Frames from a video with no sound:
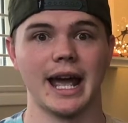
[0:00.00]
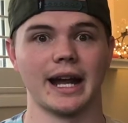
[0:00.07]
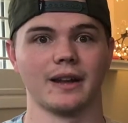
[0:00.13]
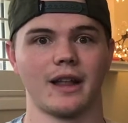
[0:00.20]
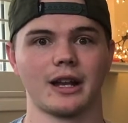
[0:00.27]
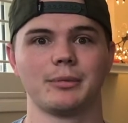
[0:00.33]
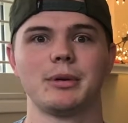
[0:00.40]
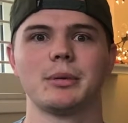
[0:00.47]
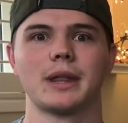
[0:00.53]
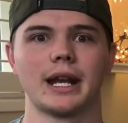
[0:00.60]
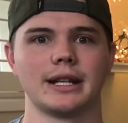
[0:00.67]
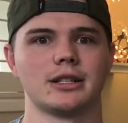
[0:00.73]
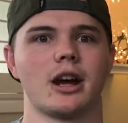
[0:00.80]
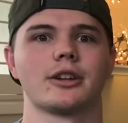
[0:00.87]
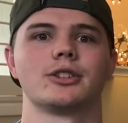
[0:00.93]
and a lot of people
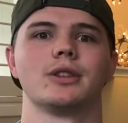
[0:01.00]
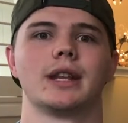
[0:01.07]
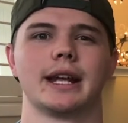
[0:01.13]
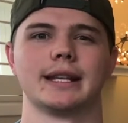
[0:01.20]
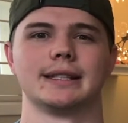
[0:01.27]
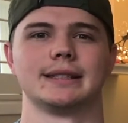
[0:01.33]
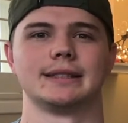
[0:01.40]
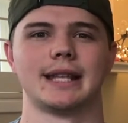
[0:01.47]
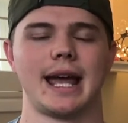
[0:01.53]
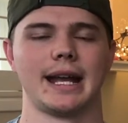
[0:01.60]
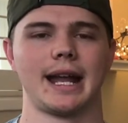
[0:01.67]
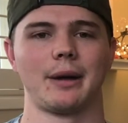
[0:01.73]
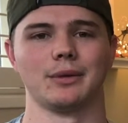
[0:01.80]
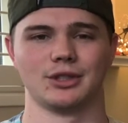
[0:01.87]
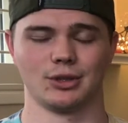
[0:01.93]
that I talked to that I
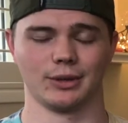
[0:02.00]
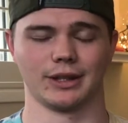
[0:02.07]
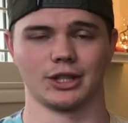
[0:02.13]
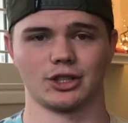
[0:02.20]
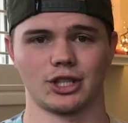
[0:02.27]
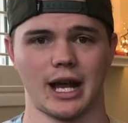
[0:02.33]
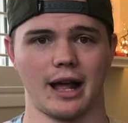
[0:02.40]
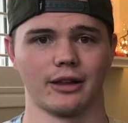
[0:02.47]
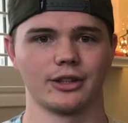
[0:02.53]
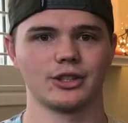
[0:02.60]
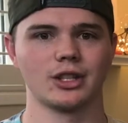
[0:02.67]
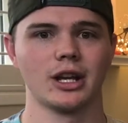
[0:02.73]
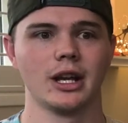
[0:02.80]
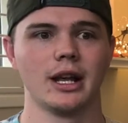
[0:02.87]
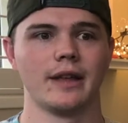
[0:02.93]
said I was doing this
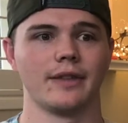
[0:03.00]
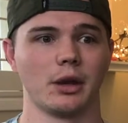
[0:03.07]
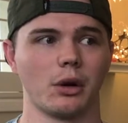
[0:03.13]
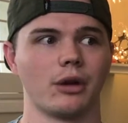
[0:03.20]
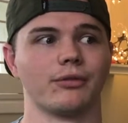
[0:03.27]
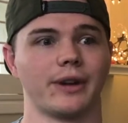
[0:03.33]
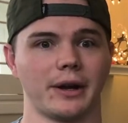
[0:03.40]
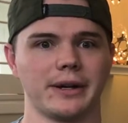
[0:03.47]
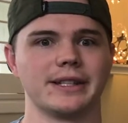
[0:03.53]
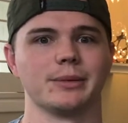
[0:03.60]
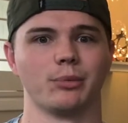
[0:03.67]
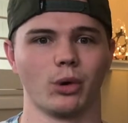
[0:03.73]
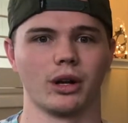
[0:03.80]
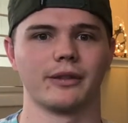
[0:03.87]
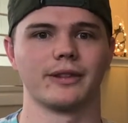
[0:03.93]
challenge, they were all very
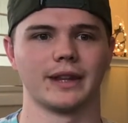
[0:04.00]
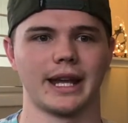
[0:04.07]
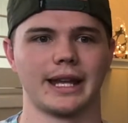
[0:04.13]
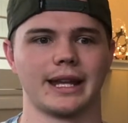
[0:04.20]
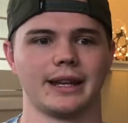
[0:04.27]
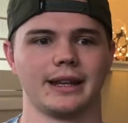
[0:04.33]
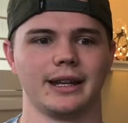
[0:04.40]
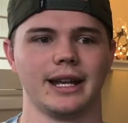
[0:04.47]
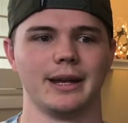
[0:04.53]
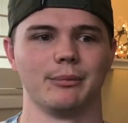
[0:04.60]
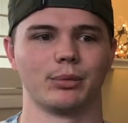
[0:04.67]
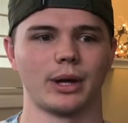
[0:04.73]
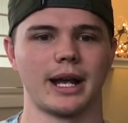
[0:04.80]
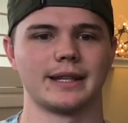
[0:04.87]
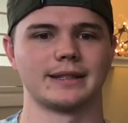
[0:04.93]
supportive and like
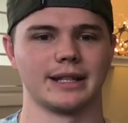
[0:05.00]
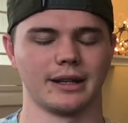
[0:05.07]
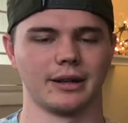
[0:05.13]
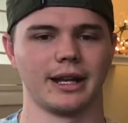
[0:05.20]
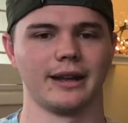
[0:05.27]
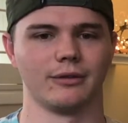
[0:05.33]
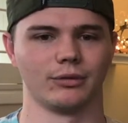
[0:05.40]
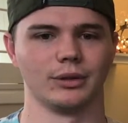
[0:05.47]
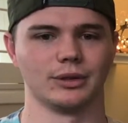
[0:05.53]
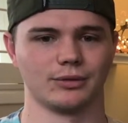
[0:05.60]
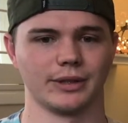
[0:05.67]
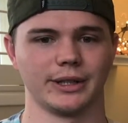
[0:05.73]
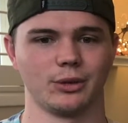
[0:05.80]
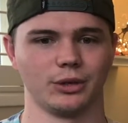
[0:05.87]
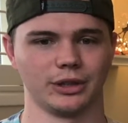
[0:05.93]
impressed, and it was
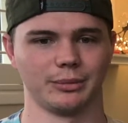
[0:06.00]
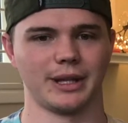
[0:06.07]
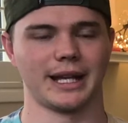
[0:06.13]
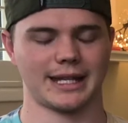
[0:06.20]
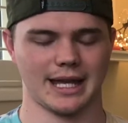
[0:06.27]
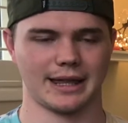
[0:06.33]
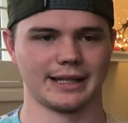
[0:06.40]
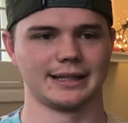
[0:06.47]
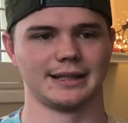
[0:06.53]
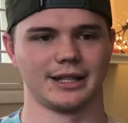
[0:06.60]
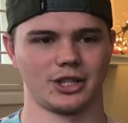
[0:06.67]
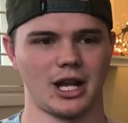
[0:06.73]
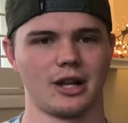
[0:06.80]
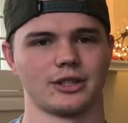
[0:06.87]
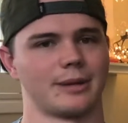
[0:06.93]
really cool to be like, yeah, this is
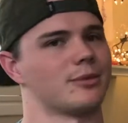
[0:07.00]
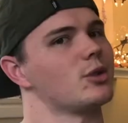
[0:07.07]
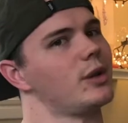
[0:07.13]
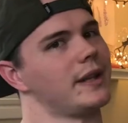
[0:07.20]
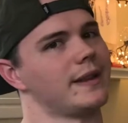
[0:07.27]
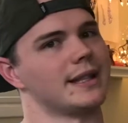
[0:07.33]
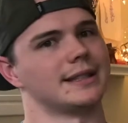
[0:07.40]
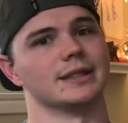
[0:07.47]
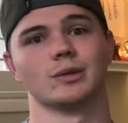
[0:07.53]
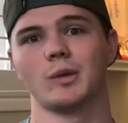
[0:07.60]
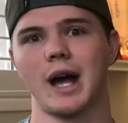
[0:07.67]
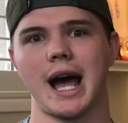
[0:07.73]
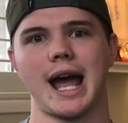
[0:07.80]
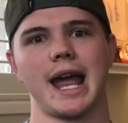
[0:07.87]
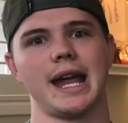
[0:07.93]
the challenge I'm doing, this is
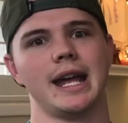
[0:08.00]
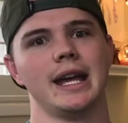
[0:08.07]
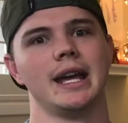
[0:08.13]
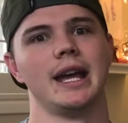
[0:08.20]
why,